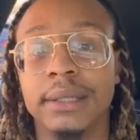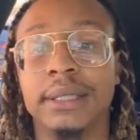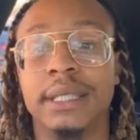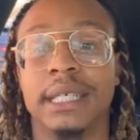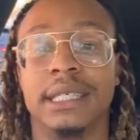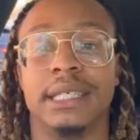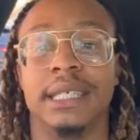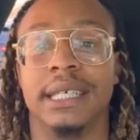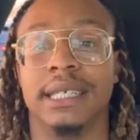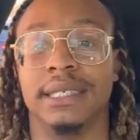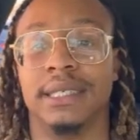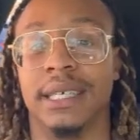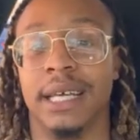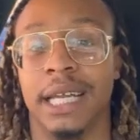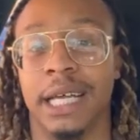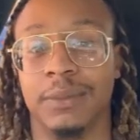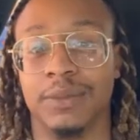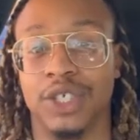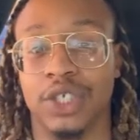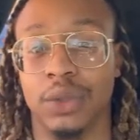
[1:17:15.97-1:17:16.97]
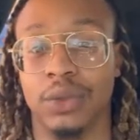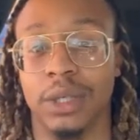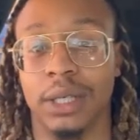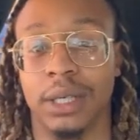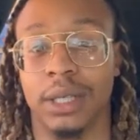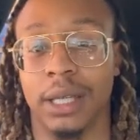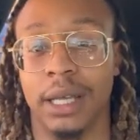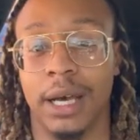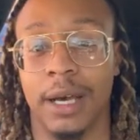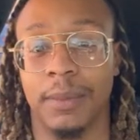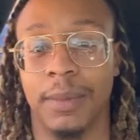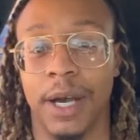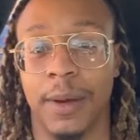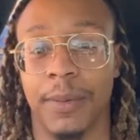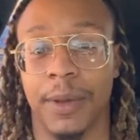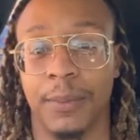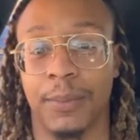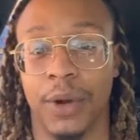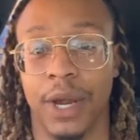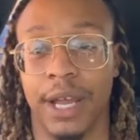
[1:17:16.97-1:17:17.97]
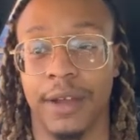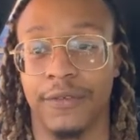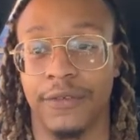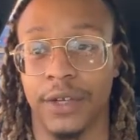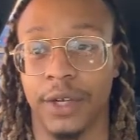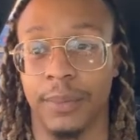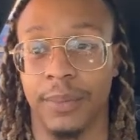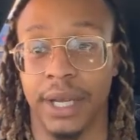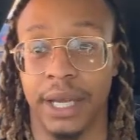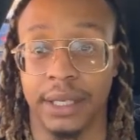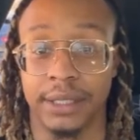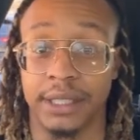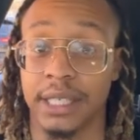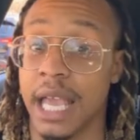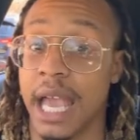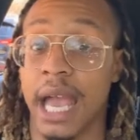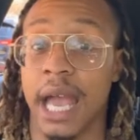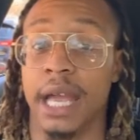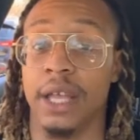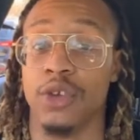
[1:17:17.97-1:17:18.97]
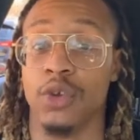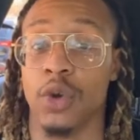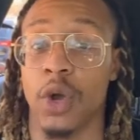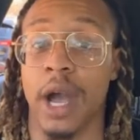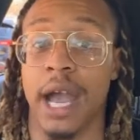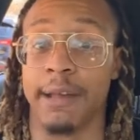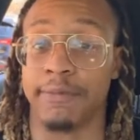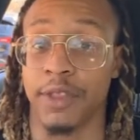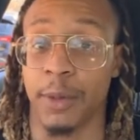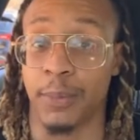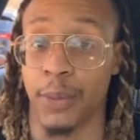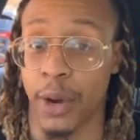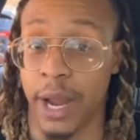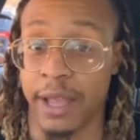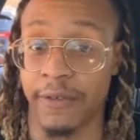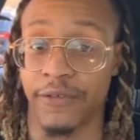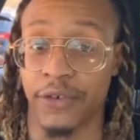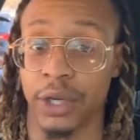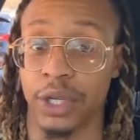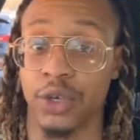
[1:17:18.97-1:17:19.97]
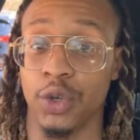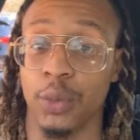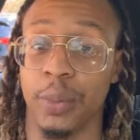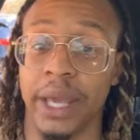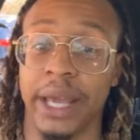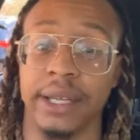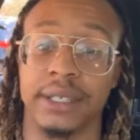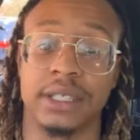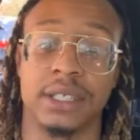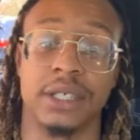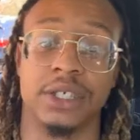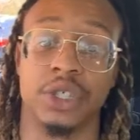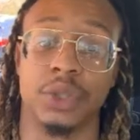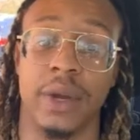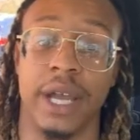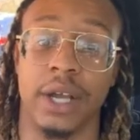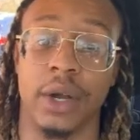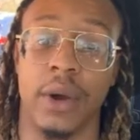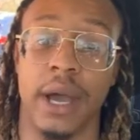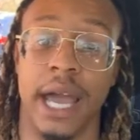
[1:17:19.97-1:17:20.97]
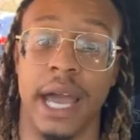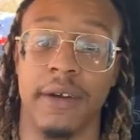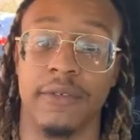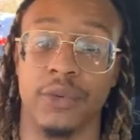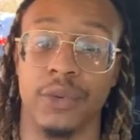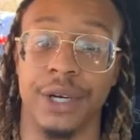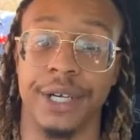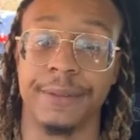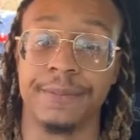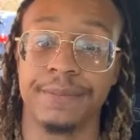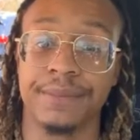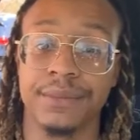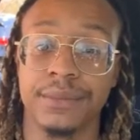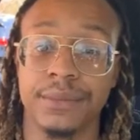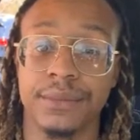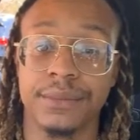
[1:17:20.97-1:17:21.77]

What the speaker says: This nigga said, I'm shooting the club up and praying for the best. Yeah, you gonna have to pray for a new bitch because you ain't gonna have one.